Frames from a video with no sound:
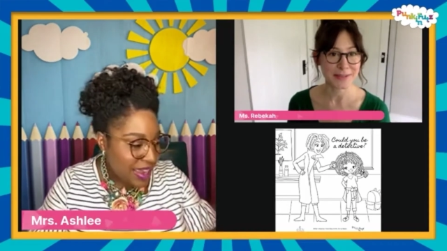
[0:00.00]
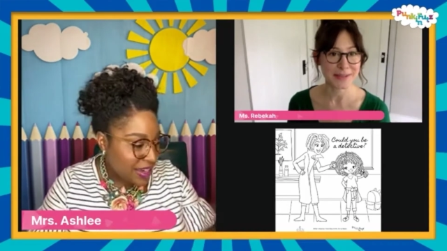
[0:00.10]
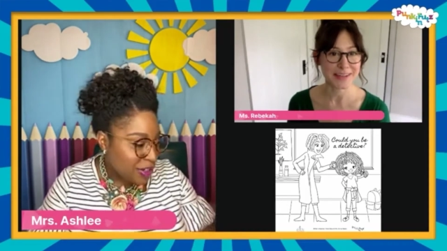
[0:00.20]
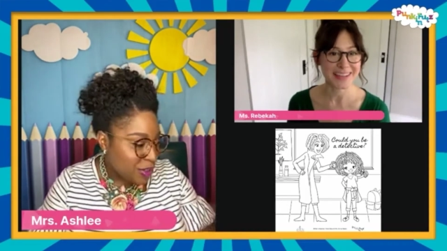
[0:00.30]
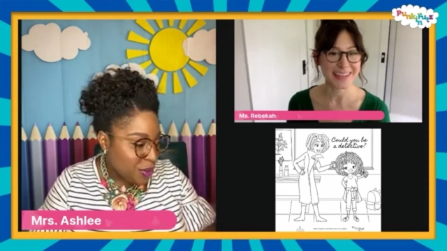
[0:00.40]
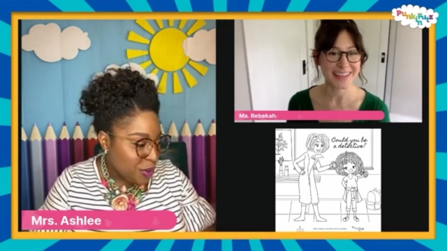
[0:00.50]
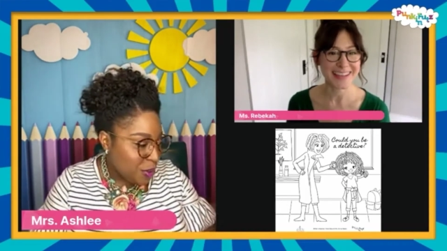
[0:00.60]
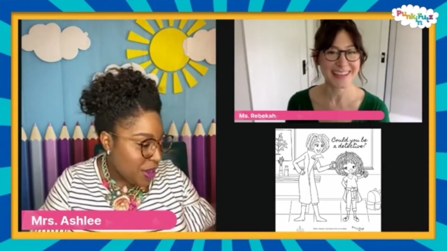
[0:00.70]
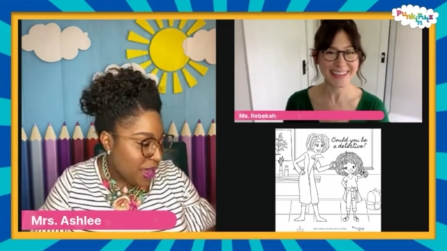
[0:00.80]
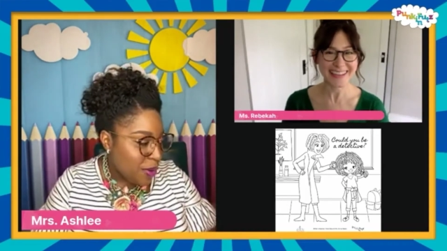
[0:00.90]
Speaker 1: do.
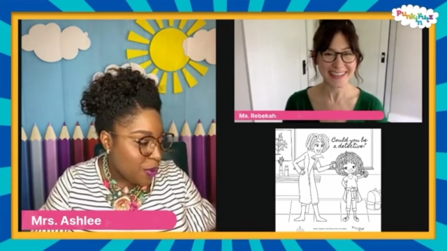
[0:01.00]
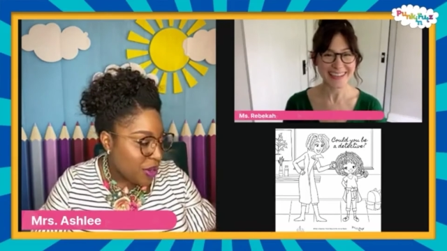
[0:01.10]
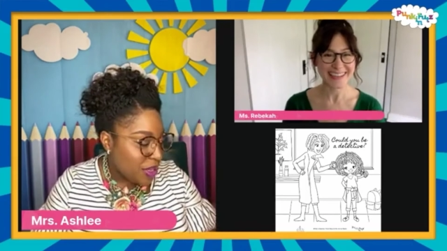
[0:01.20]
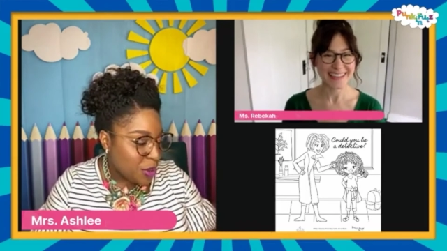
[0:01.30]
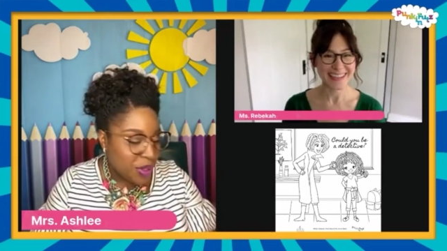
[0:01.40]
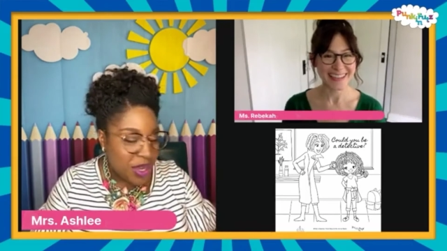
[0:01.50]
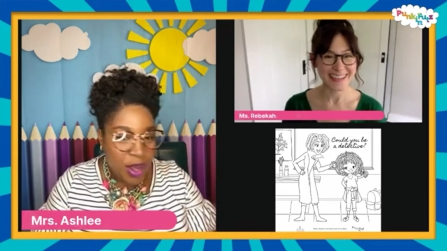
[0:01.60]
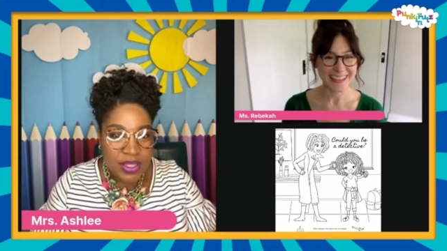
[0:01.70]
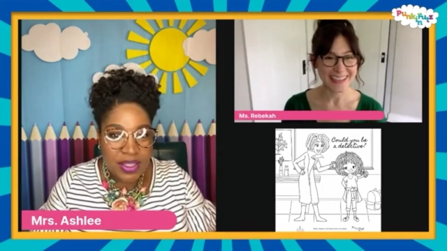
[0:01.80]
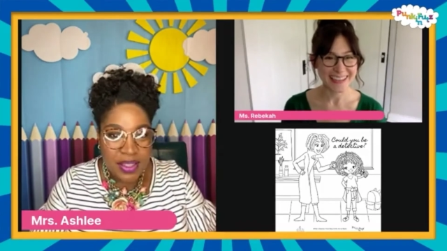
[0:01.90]
When you go to
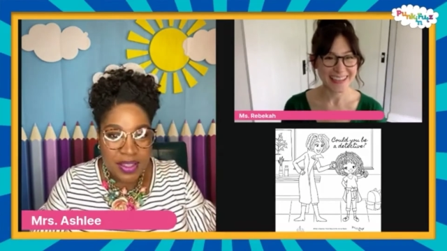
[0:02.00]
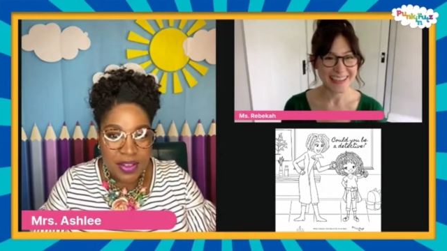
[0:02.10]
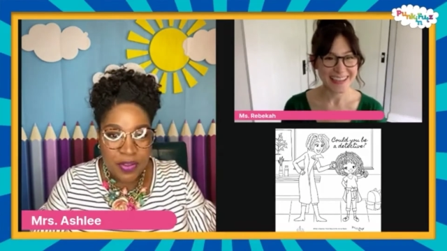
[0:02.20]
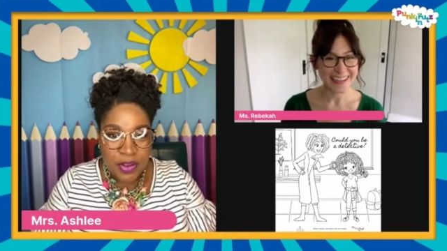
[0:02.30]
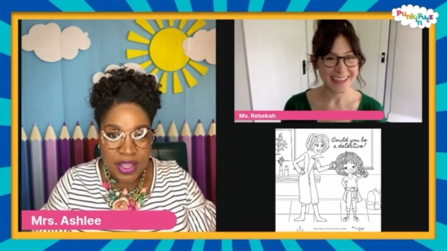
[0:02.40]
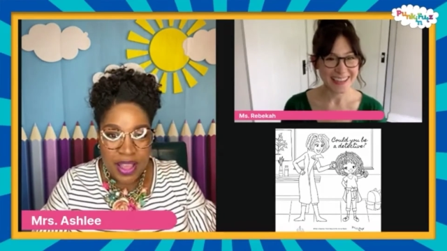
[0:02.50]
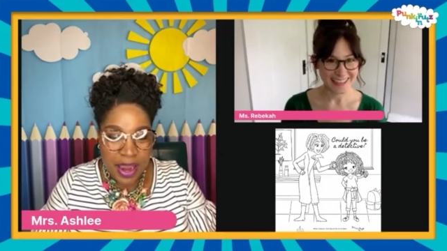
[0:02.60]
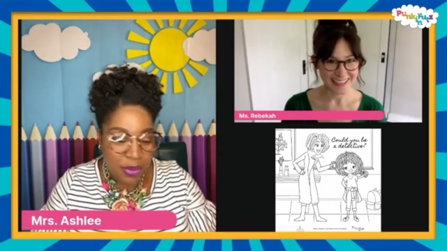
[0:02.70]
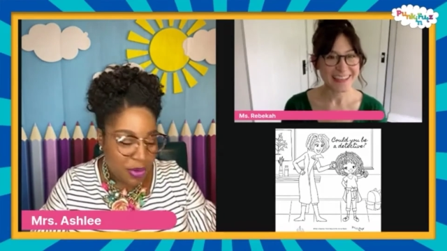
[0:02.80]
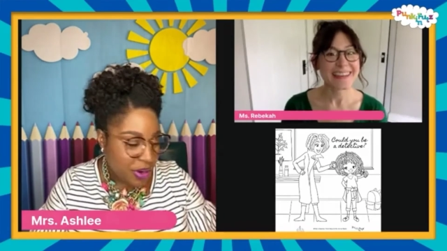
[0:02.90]
the free library,
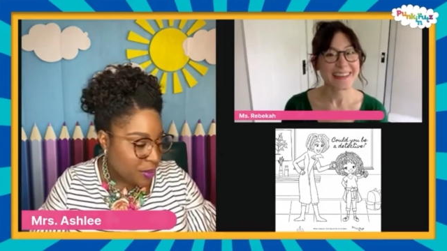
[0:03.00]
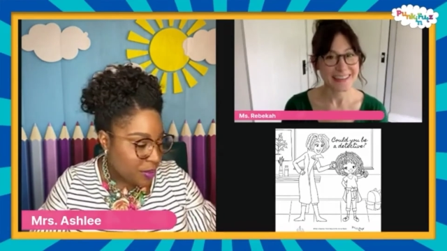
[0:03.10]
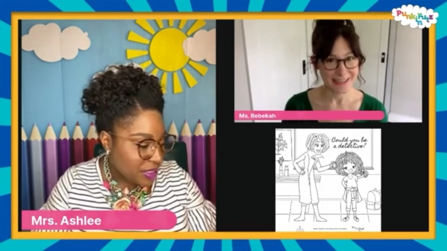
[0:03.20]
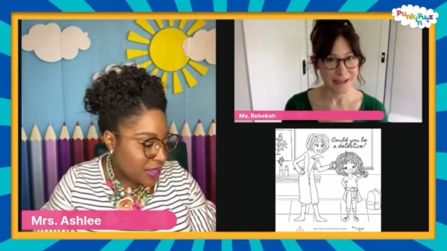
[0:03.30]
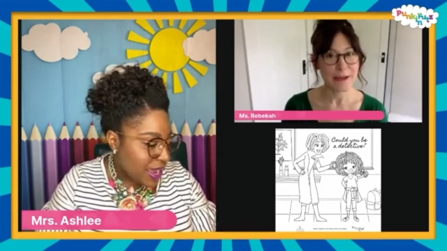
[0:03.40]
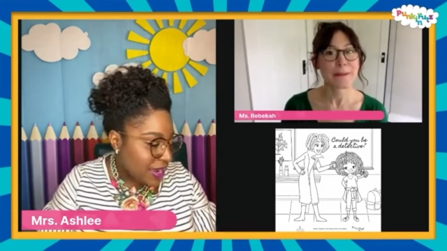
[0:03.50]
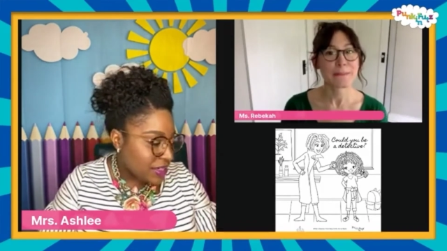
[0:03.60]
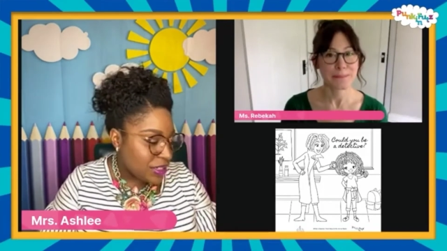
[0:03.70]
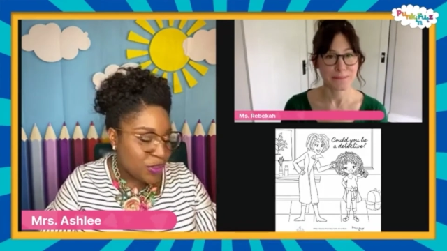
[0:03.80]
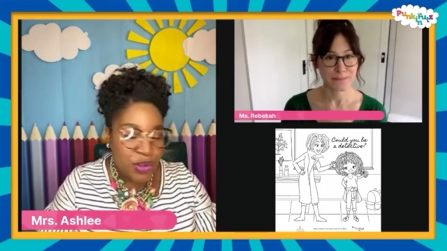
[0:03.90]
Mrs. Ashlee's free
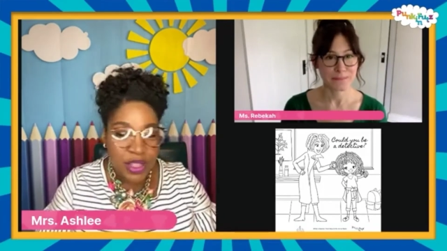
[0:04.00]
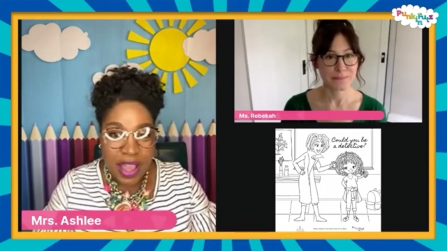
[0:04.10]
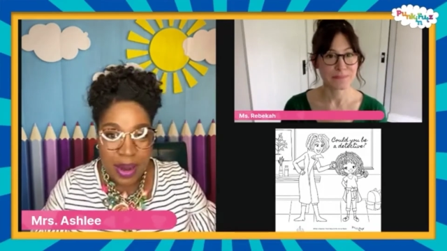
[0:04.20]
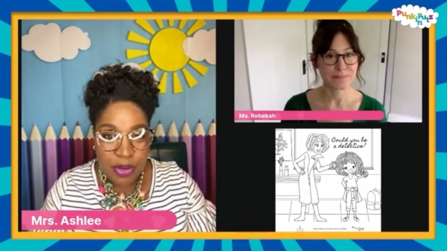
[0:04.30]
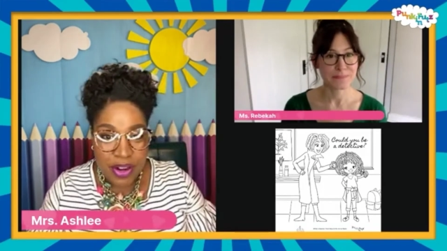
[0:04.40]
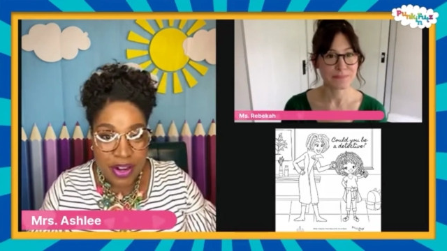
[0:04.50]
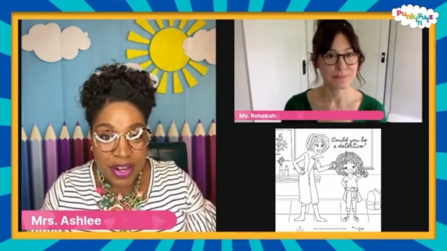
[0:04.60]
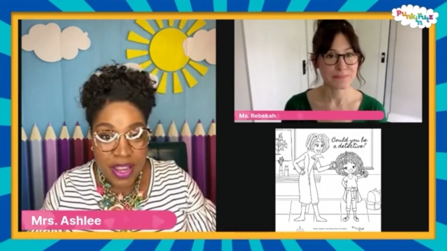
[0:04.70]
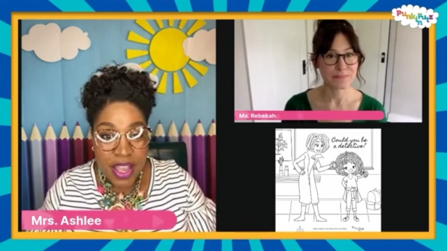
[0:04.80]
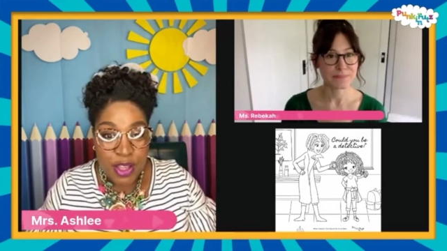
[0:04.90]
library,
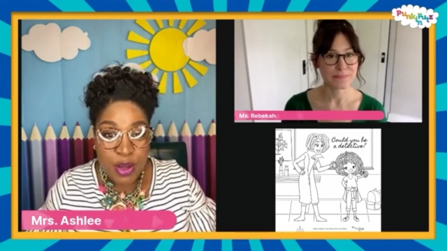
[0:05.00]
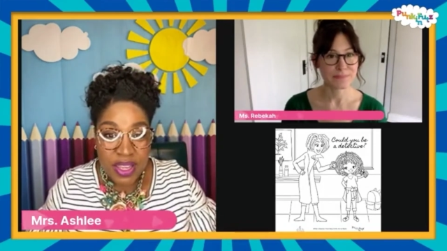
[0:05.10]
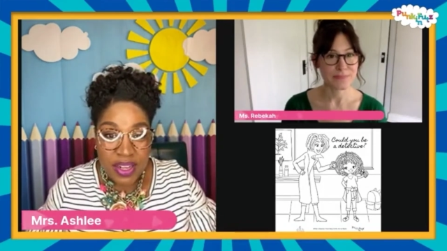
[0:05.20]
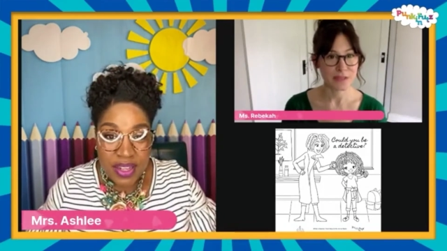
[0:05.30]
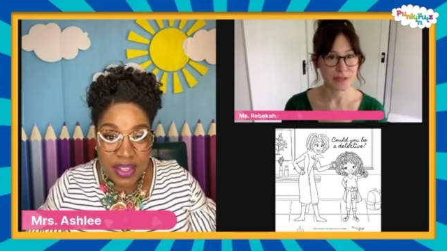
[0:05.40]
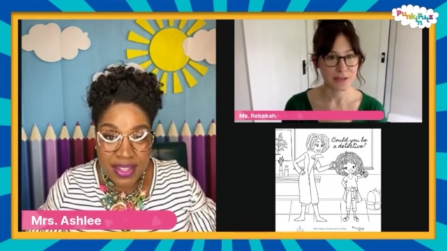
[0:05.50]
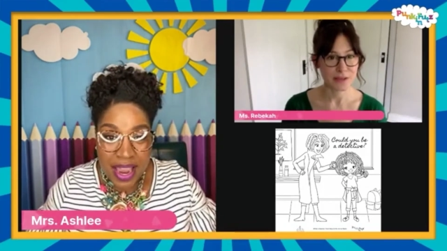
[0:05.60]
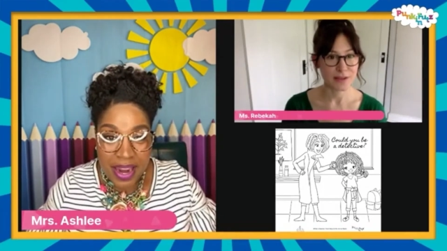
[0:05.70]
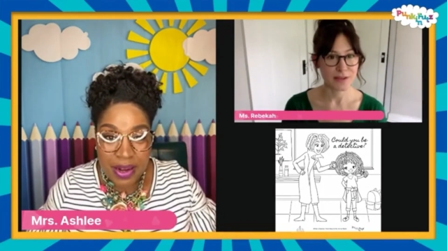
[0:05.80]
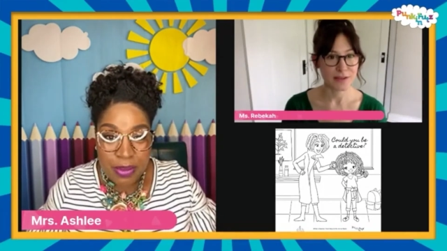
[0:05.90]
you get an entire
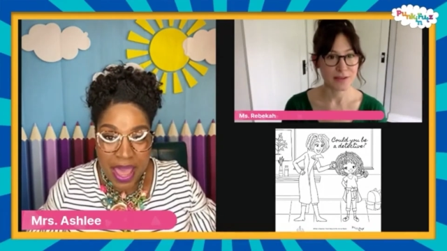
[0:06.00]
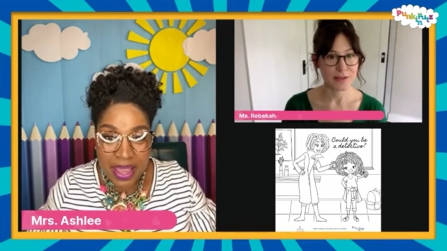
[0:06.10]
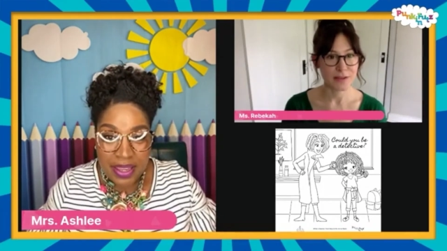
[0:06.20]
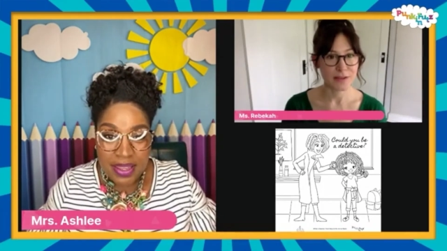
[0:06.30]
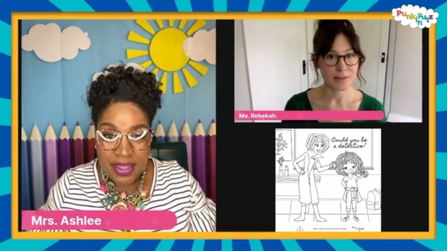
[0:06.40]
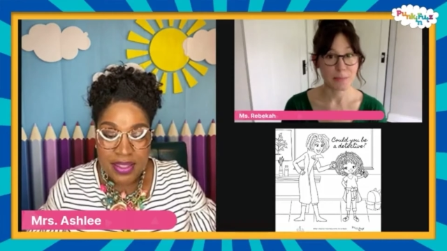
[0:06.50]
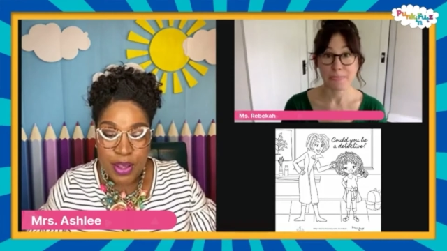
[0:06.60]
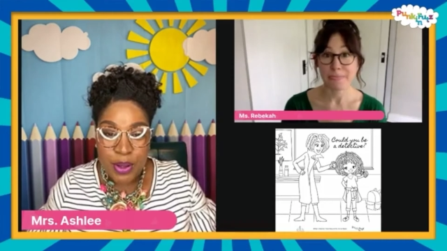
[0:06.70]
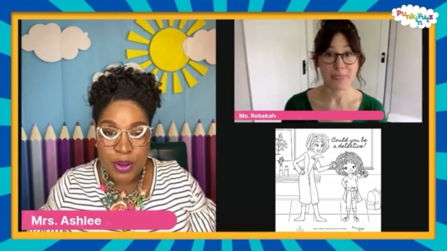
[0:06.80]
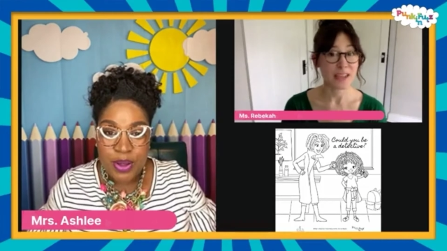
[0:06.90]
packet. So you
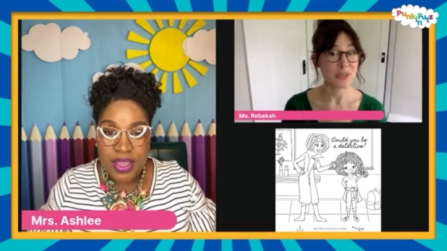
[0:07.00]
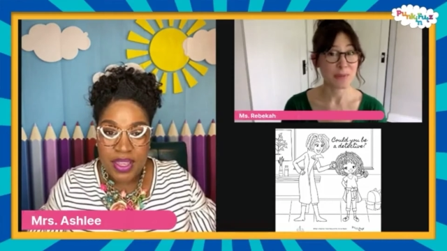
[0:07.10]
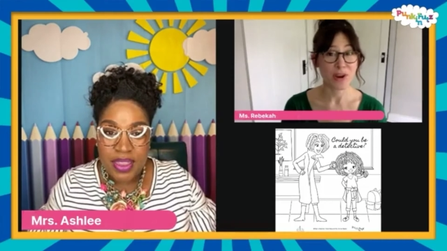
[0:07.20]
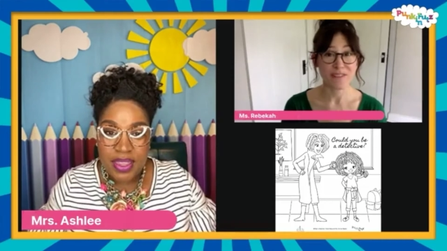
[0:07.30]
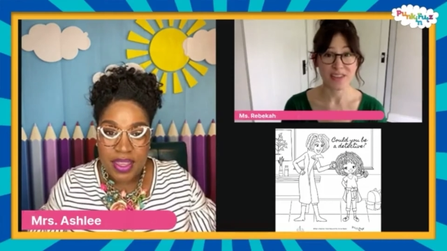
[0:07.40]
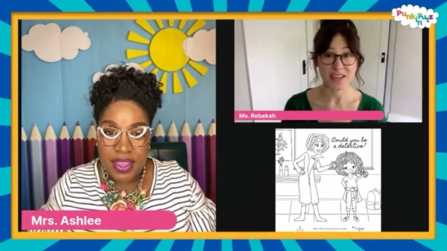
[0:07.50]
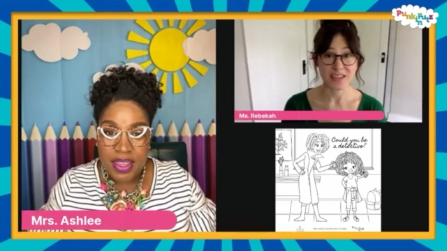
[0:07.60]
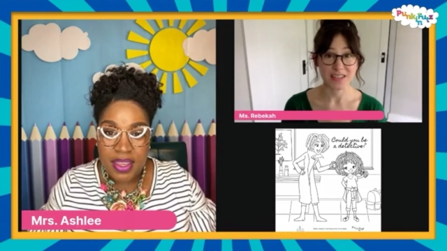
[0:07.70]
get the